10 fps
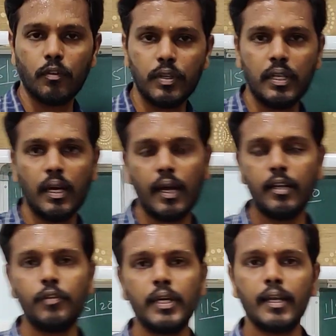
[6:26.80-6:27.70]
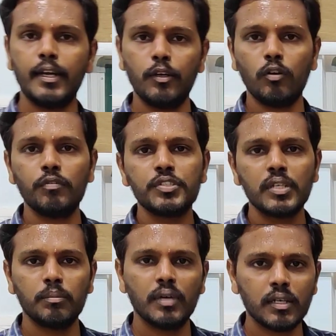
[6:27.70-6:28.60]
we had a fair idea of
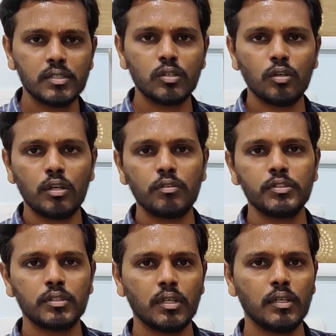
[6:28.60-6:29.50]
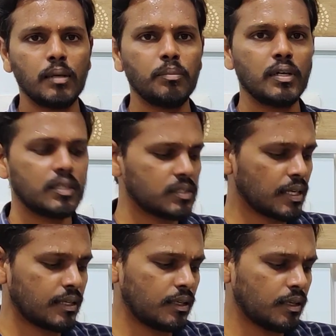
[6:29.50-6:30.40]
which number is lower, which number
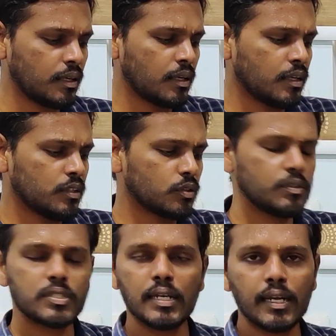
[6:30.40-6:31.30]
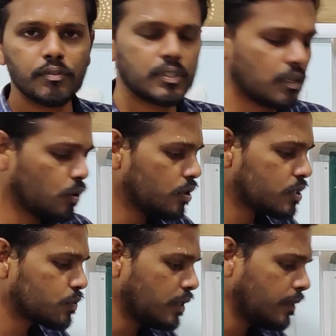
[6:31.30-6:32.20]
is higher. So we start with the
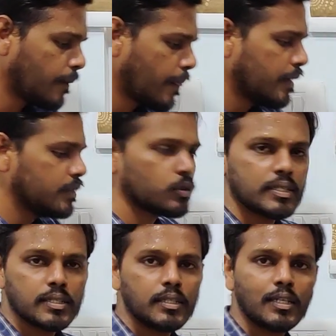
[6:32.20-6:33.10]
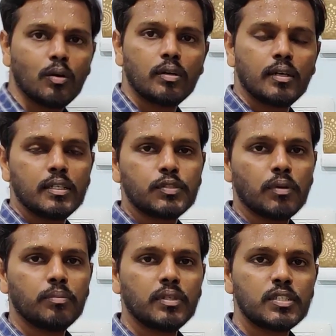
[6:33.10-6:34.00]
lowest one. So ascending order is
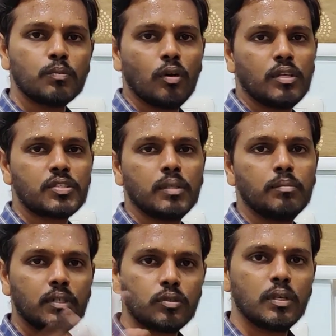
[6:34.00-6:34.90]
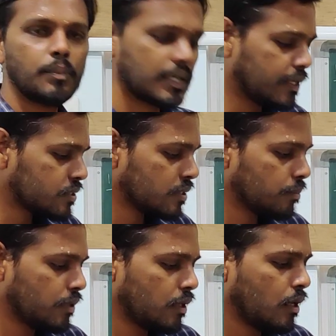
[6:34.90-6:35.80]
from the smallest number to the biggest
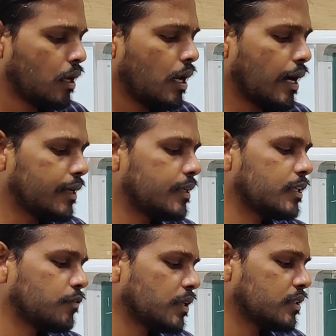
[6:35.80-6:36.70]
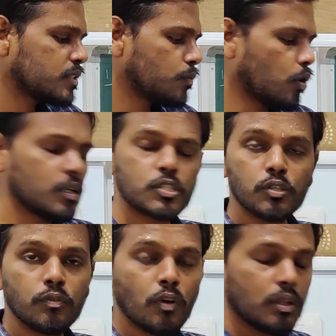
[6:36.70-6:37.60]
number. Identify the
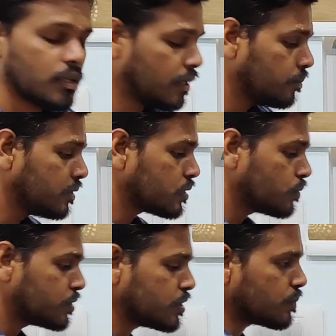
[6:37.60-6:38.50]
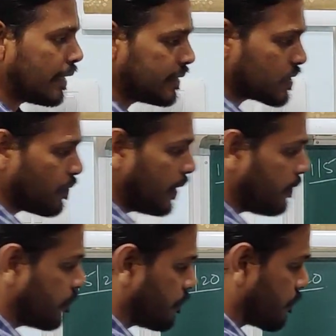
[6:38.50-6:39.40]
smallest of all the numbers, which is minus
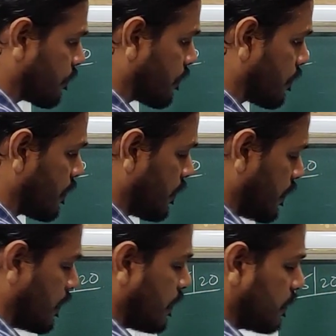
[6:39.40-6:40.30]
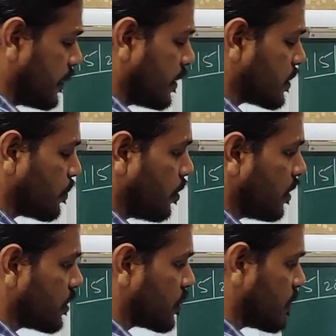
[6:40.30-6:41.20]
5. Then
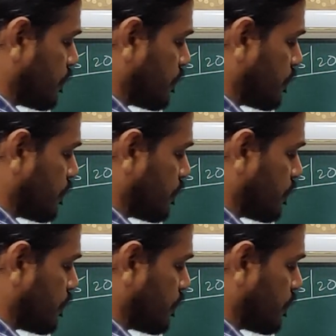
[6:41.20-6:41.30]
smallest